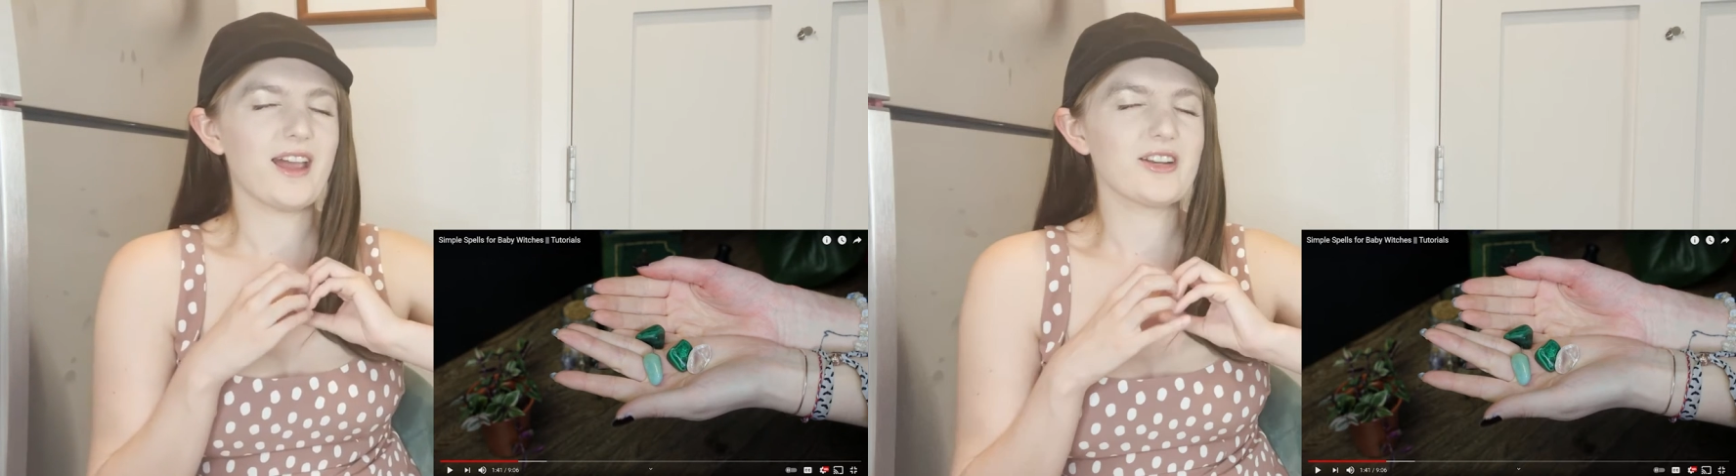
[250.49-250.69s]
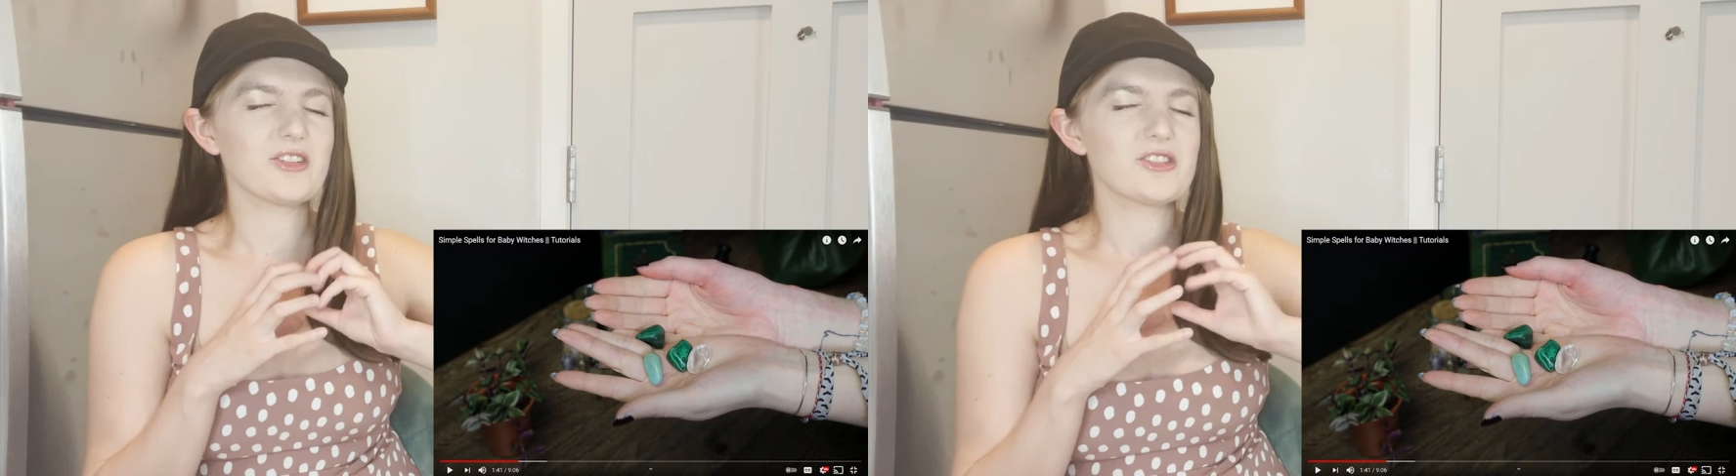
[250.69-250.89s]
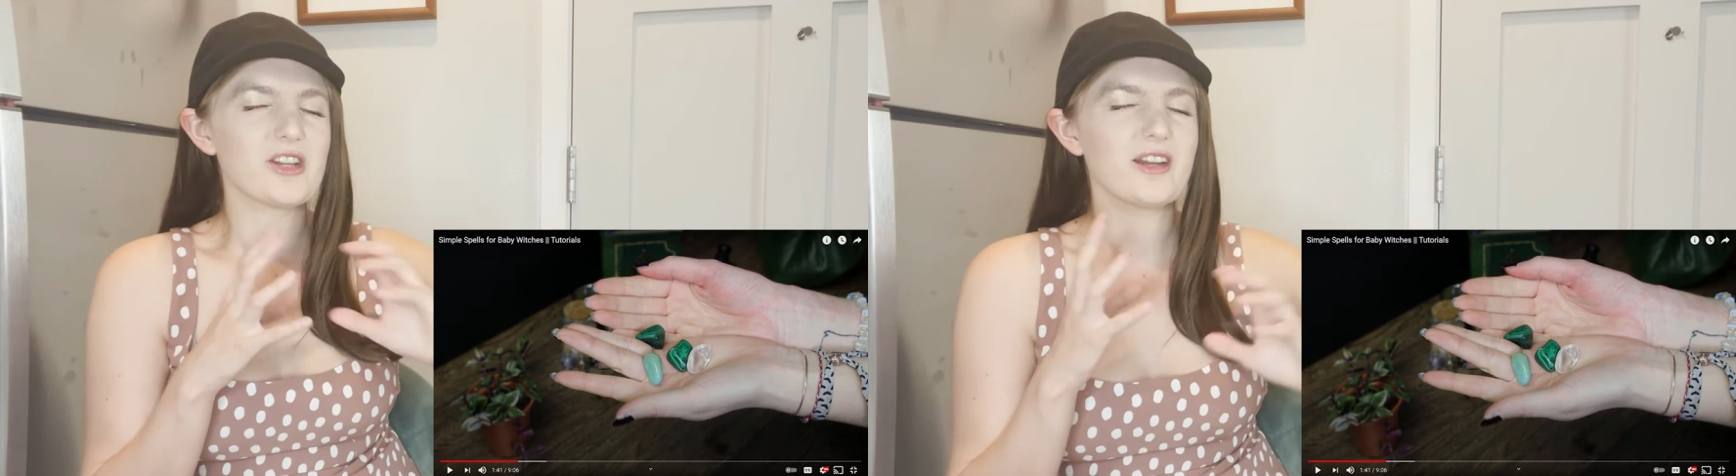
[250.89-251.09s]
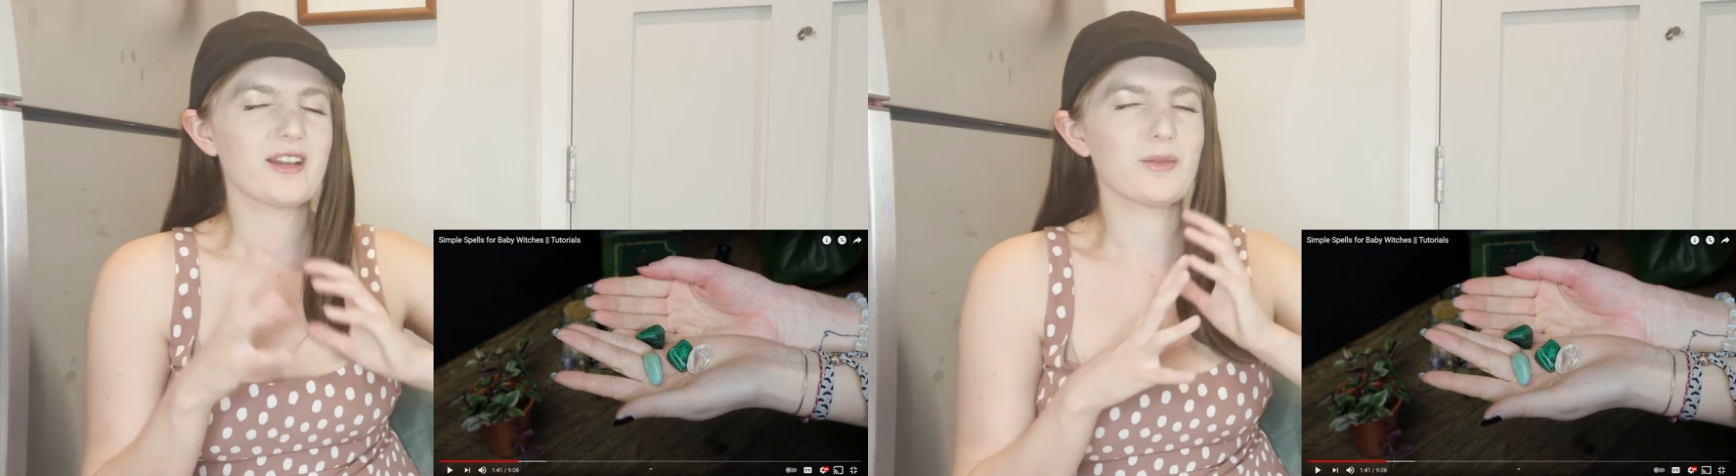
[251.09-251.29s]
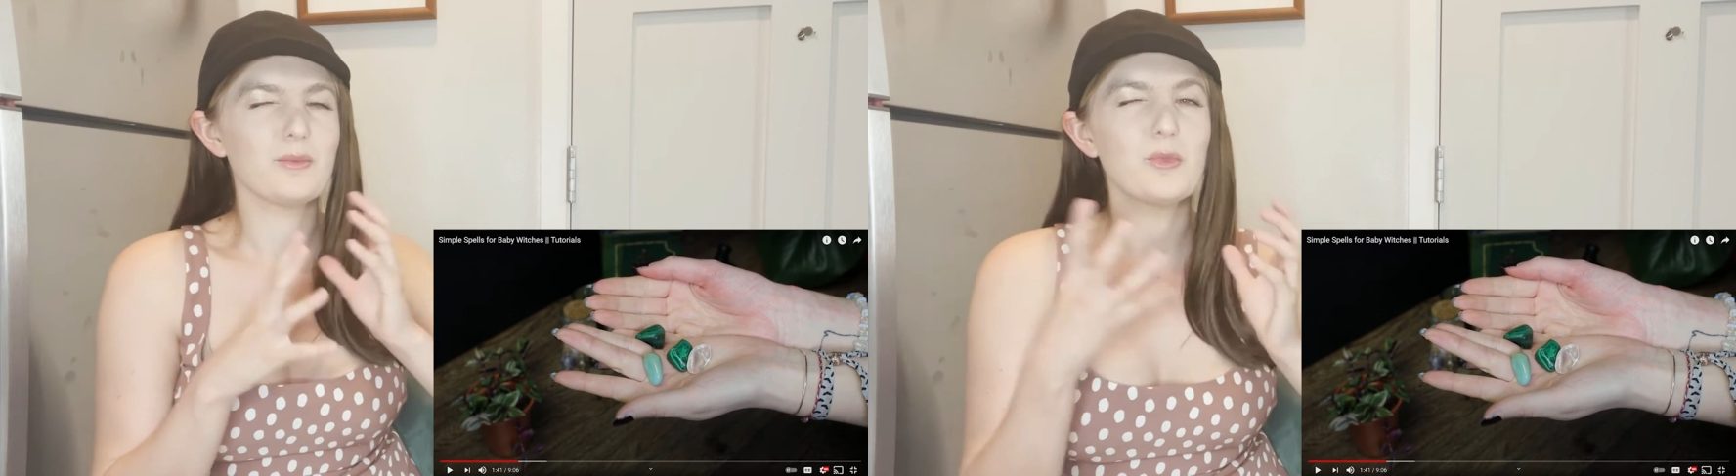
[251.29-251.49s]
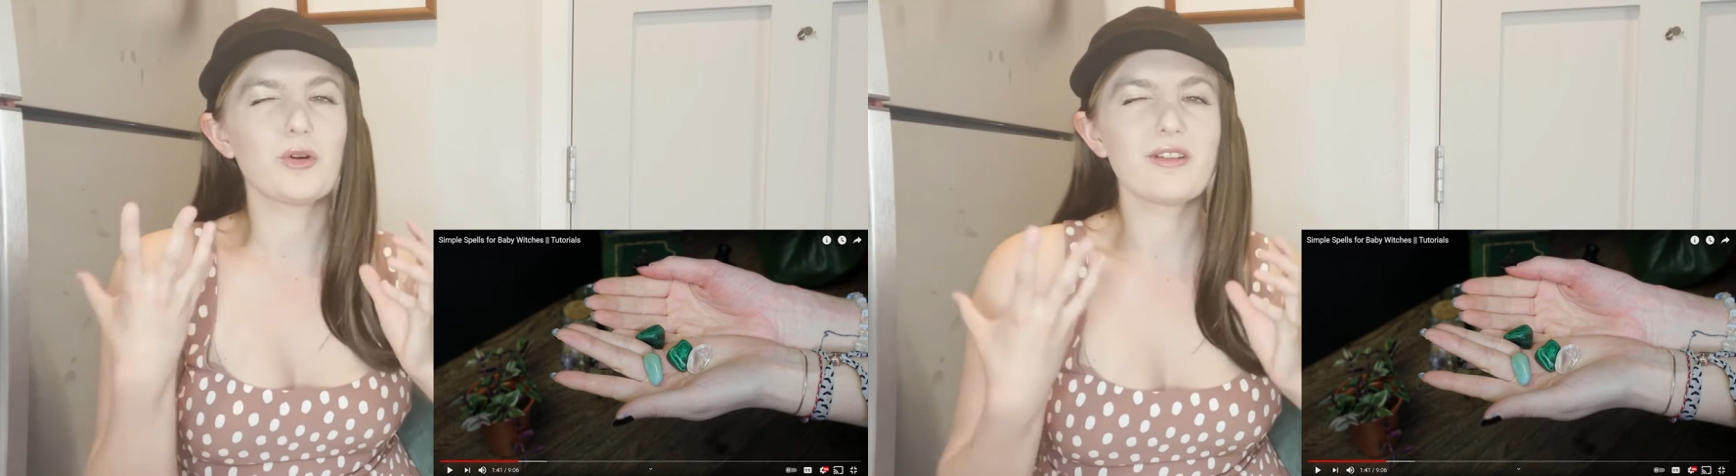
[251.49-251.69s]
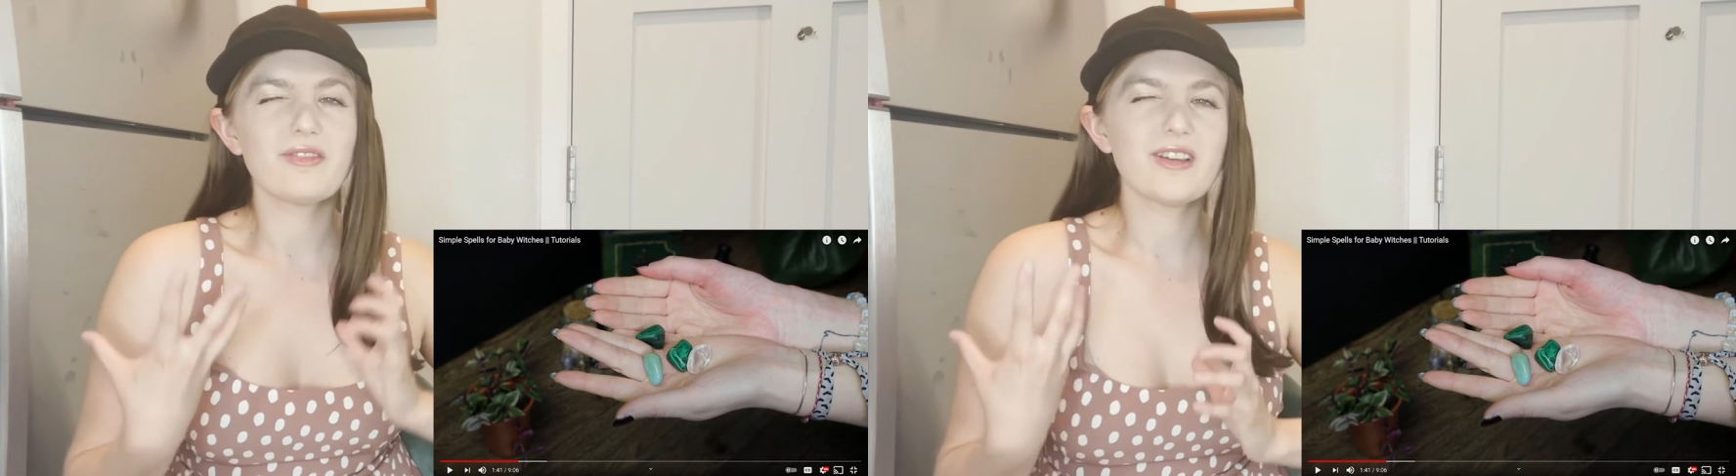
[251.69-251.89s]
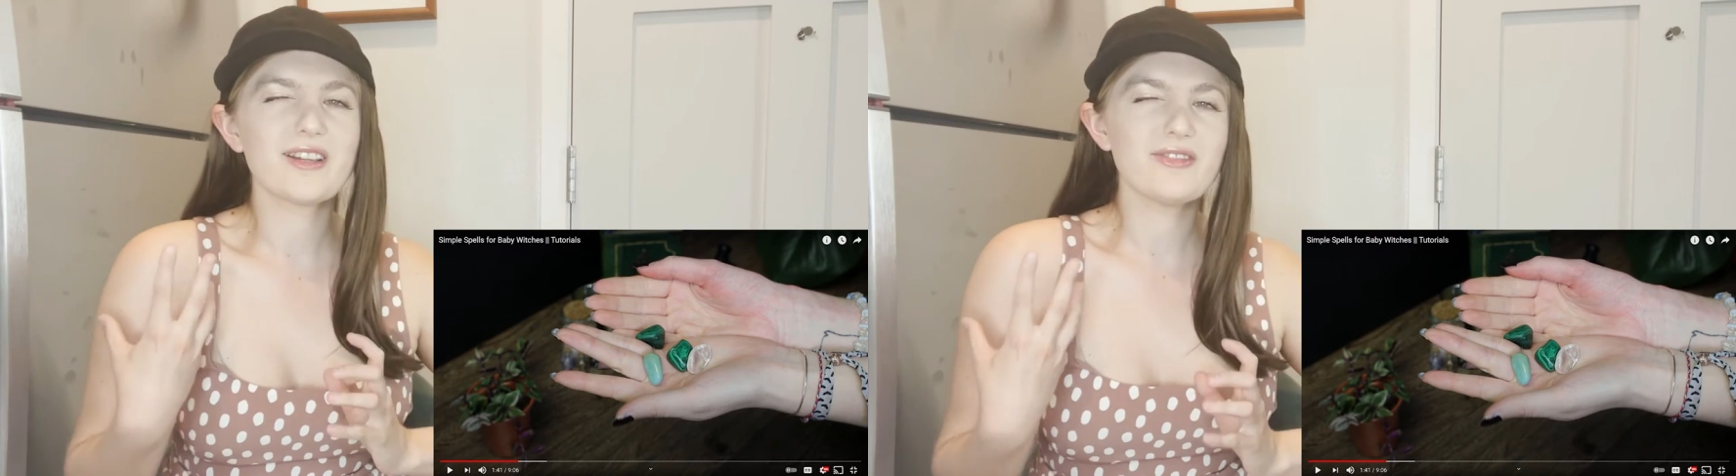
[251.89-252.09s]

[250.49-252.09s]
energetic morphic